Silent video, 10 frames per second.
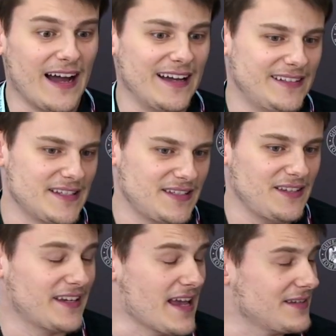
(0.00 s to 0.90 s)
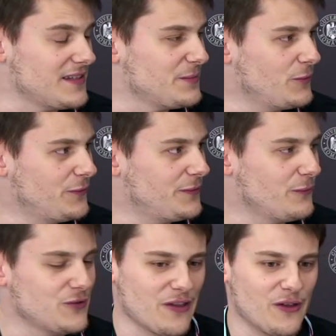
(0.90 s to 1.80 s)
I did see the castles move,
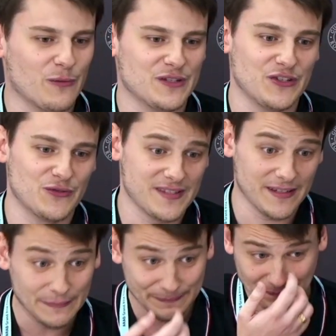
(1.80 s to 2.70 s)
which I thought was interesting.